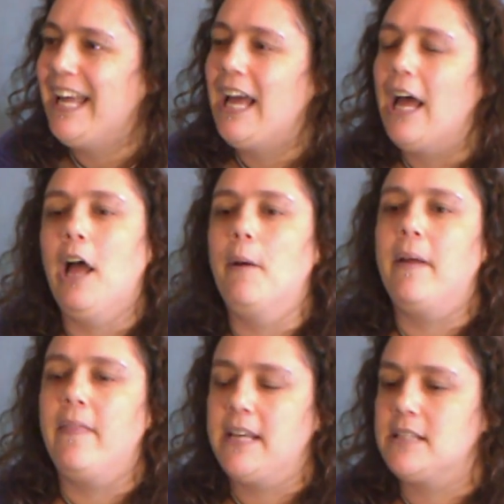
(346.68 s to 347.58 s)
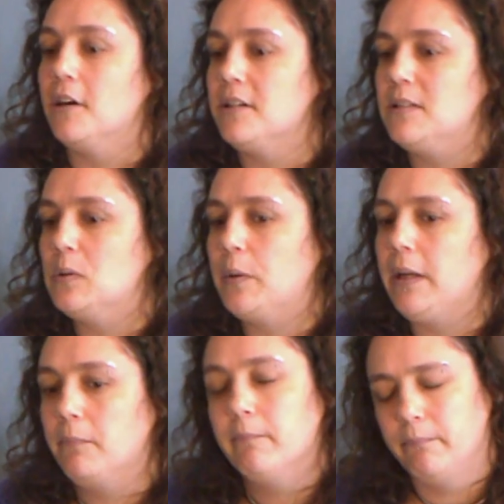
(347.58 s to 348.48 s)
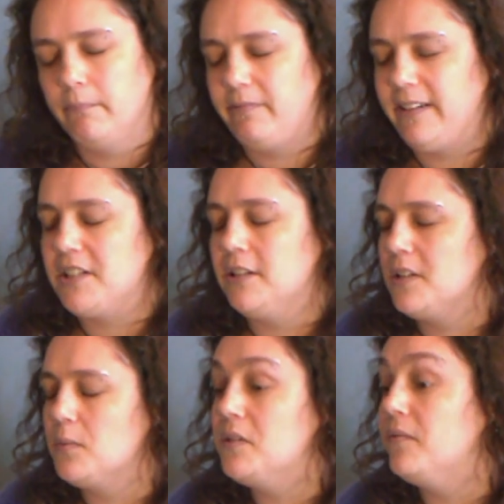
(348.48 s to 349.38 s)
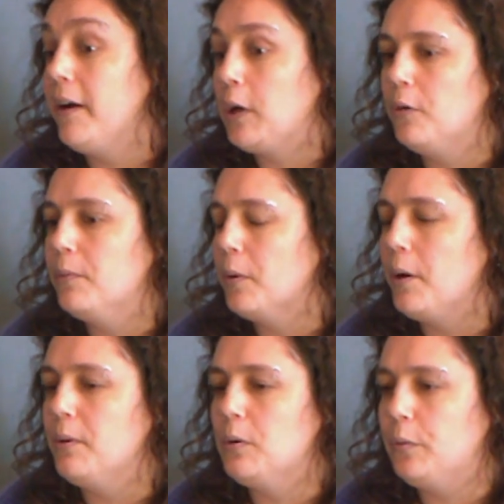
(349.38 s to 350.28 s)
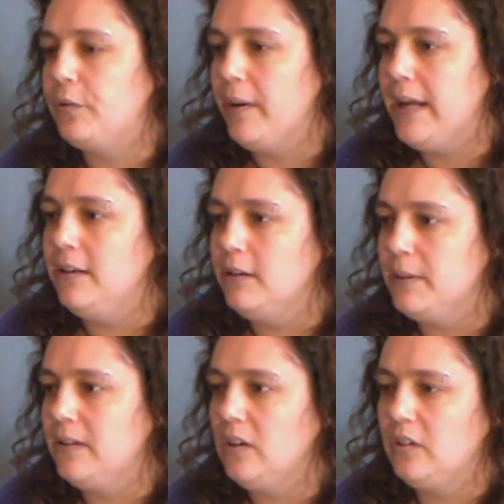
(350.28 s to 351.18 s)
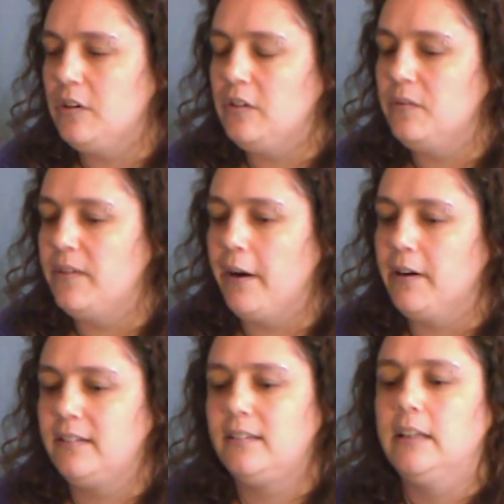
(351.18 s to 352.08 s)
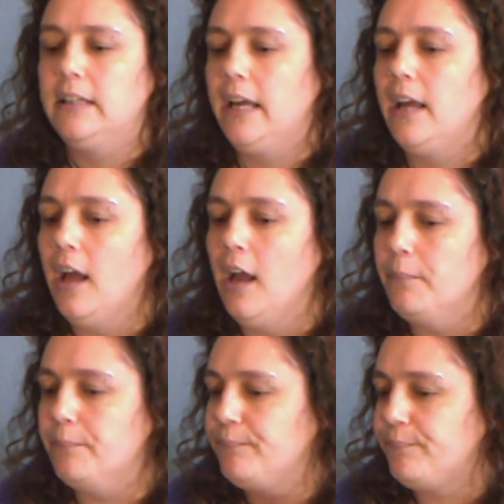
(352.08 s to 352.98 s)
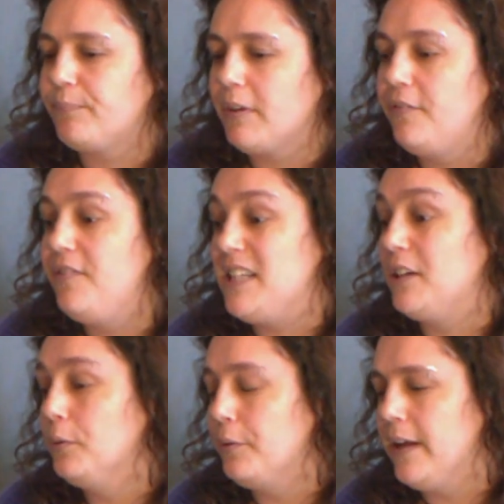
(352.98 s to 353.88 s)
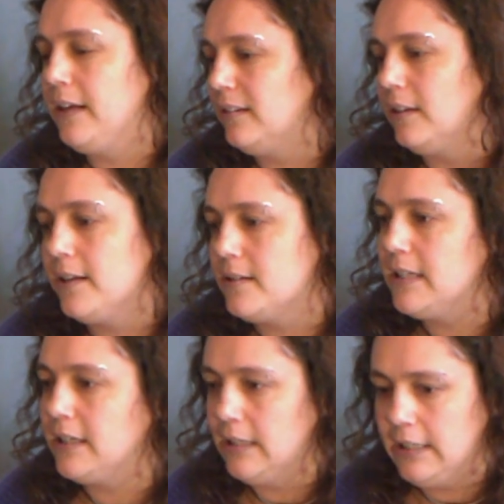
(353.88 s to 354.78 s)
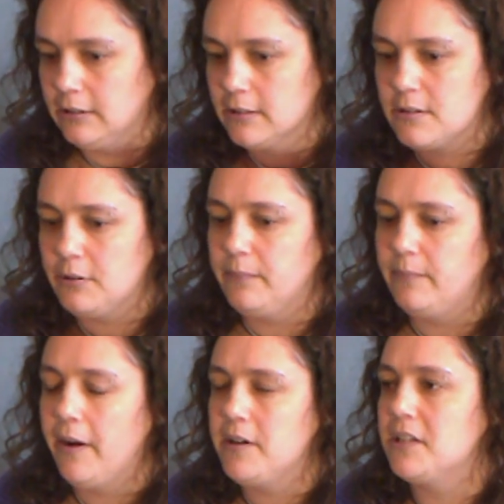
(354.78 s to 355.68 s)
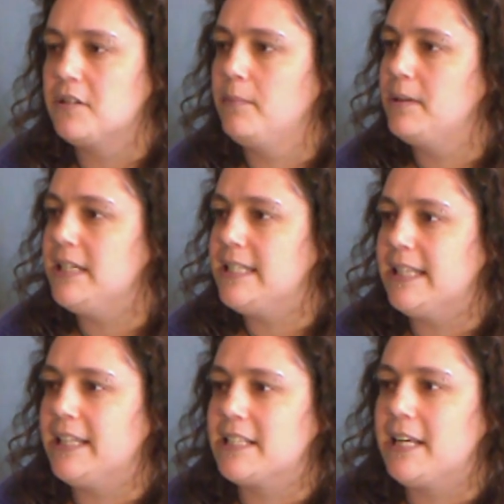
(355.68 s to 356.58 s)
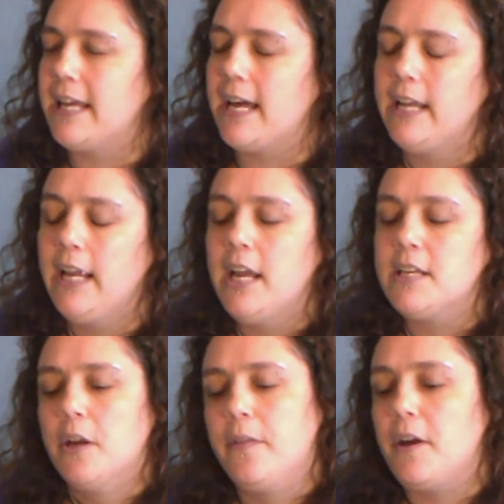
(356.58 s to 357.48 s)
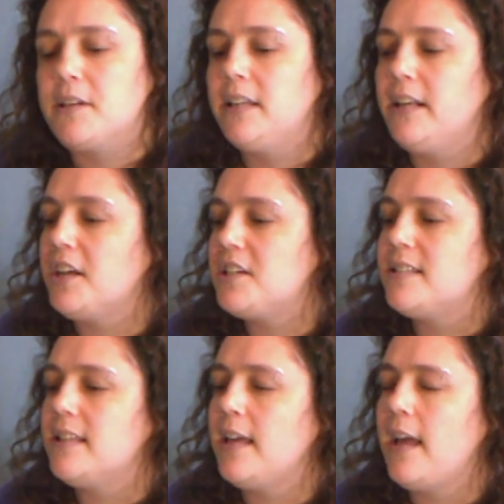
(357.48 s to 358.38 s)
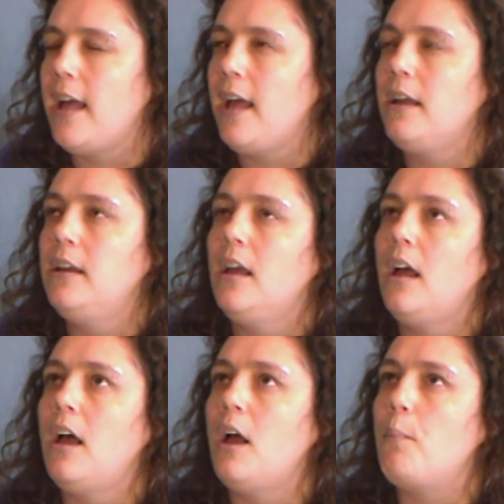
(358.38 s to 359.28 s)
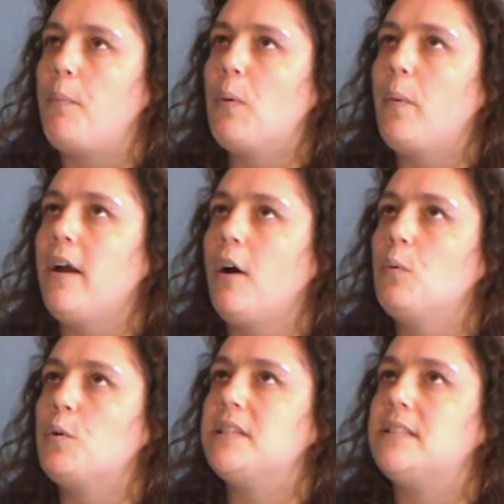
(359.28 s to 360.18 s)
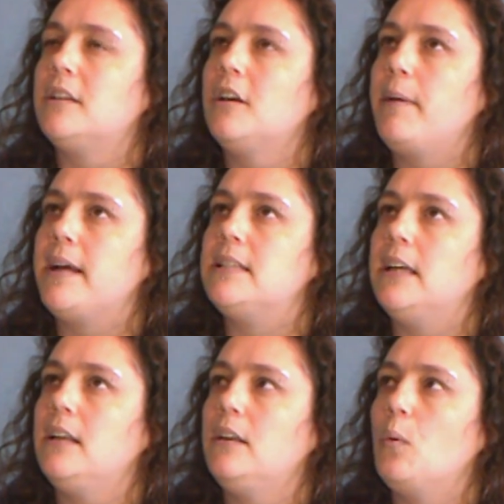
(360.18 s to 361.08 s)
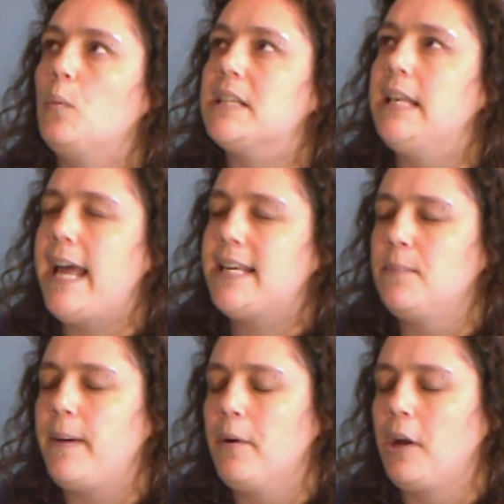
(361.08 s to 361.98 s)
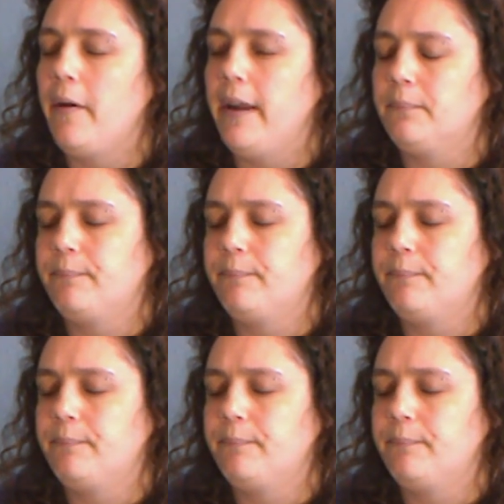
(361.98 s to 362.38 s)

And they started talking, flagellants was a very common one, but also Hindu mystics who do various physical things like sticking needles through various extremities and things like that. So those connections are there, but the way I wanted to come at it was less about going,